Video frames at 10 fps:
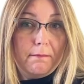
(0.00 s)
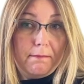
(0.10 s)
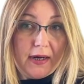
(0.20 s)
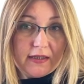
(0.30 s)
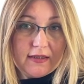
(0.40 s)

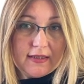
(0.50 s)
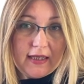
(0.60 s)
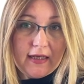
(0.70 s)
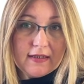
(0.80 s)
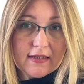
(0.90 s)
Part
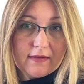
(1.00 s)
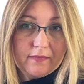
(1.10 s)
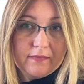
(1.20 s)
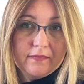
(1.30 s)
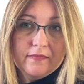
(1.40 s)
6.
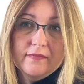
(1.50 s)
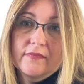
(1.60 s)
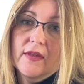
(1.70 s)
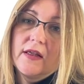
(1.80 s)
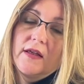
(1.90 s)

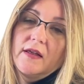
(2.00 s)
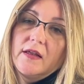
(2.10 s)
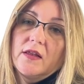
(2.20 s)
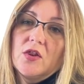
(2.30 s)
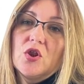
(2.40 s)

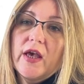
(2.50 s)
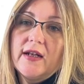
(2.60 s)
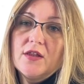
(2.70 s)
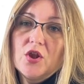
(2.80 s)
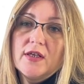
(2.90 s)

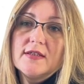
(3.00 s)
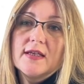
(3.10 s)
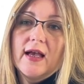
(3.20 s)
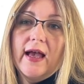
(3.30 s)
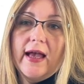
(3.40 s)
Challenges
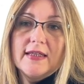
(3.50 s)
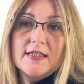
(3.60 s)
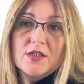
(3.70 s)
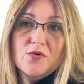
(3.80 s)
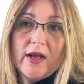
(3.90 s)
and
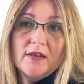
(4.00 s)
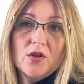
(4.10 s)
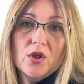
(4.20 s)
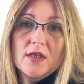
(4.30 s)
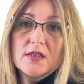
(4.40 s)

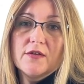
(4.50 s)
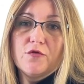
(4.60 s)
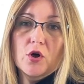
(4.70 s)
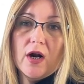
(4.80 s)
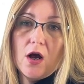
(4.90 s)
strategies
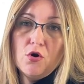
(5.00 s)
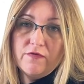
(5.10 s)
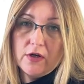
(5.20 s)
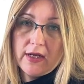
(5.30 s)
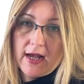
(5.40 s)
for
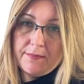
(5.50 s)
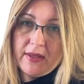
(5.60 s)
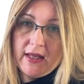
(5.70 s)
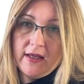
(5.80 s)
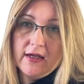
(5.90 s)

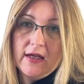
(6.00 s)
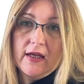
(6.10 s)
overcoming